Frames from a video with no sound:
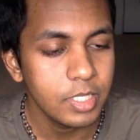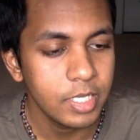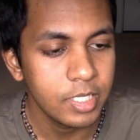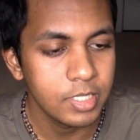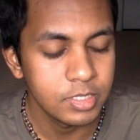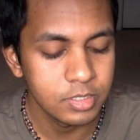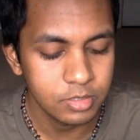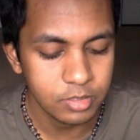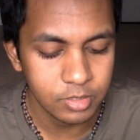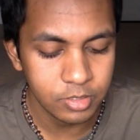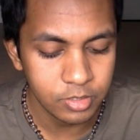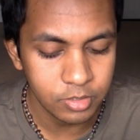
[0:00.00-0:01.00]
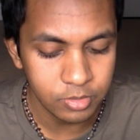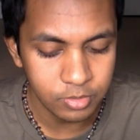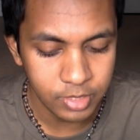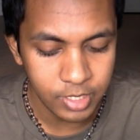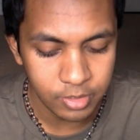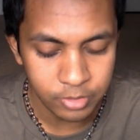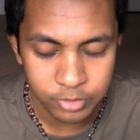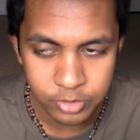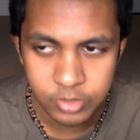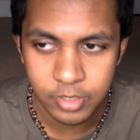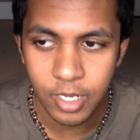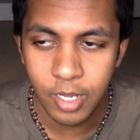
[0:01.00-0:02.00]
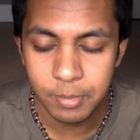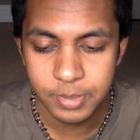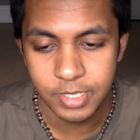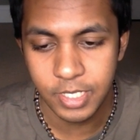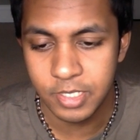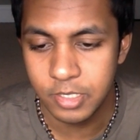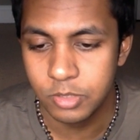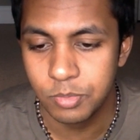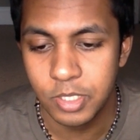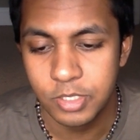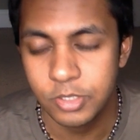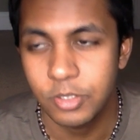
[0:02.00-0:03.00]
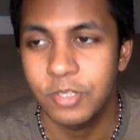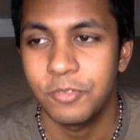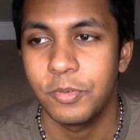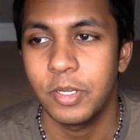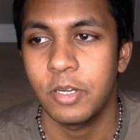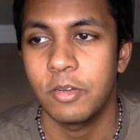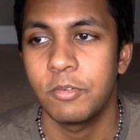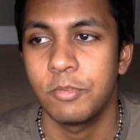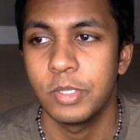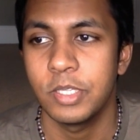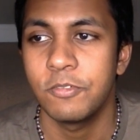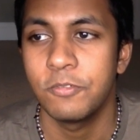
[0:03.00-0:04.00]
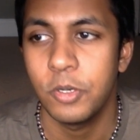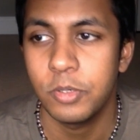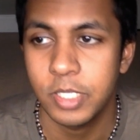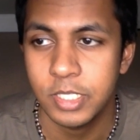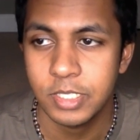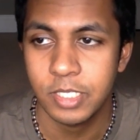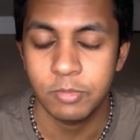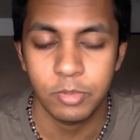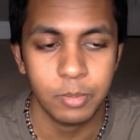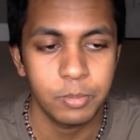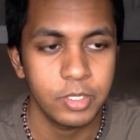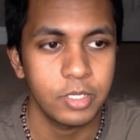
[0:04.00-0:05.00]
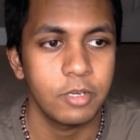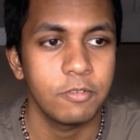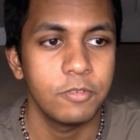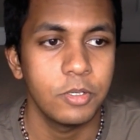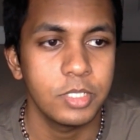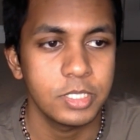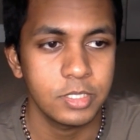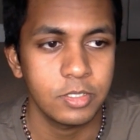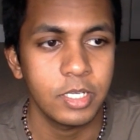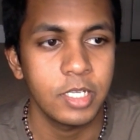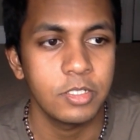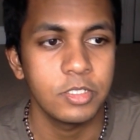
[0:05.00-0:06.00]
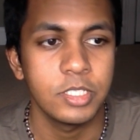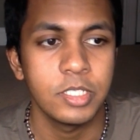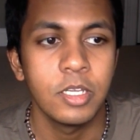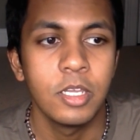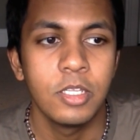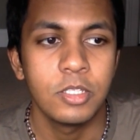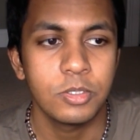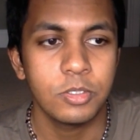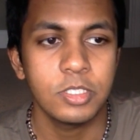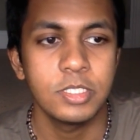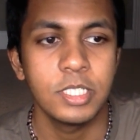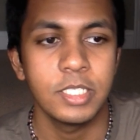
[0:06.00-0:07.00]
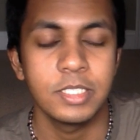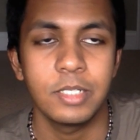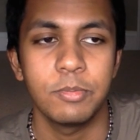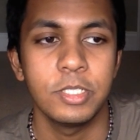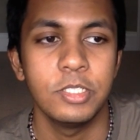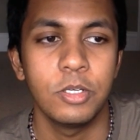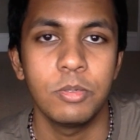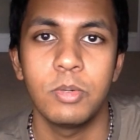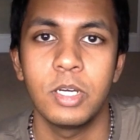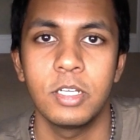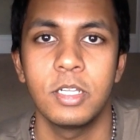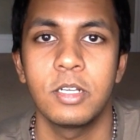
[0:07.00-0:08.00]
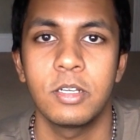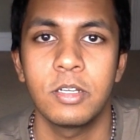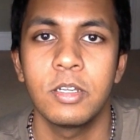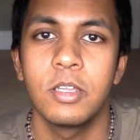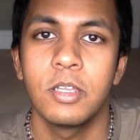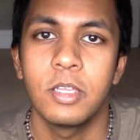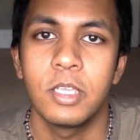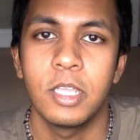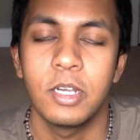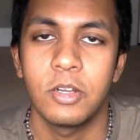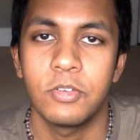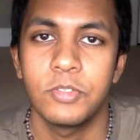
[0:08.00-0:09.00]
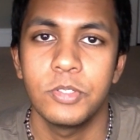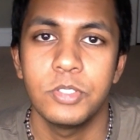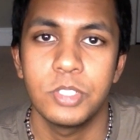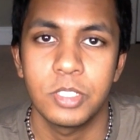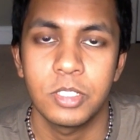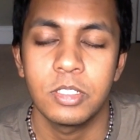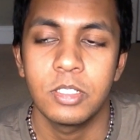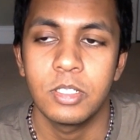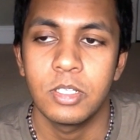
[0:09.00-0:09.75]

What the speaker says: And you know, that goes the opposite end as well. So if we are really focused and we are putting our focus and our energy towards things that we don't want in our future,